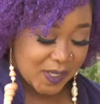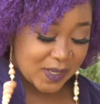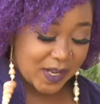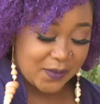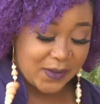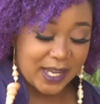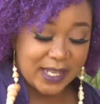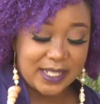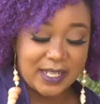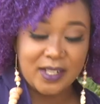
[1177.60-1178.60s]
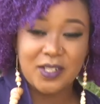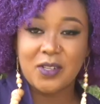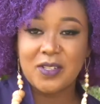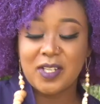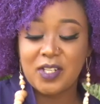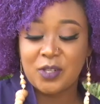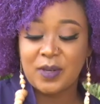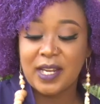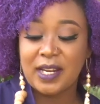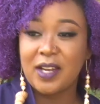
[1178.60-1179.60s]
I've had here Dr.
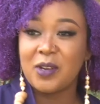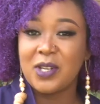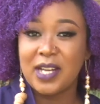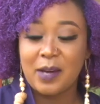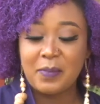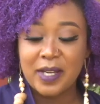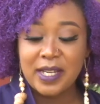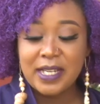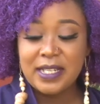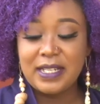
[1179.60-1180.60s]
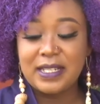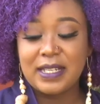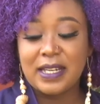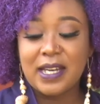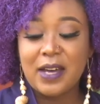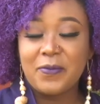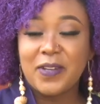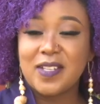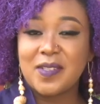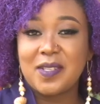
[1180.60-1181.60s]
Joanna Gunab. She's a CAMFED
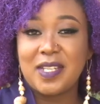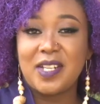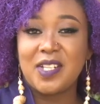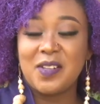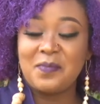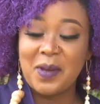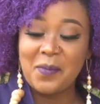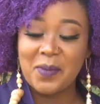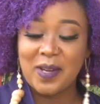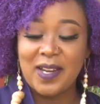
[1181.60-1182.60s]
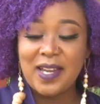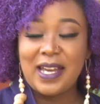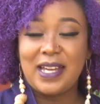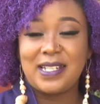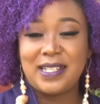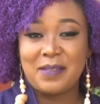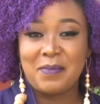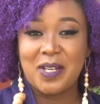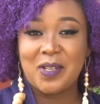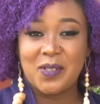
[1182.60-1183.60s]
Association member and she's a
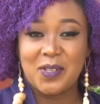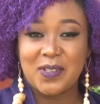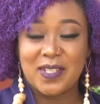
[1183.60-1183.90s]
medical doctor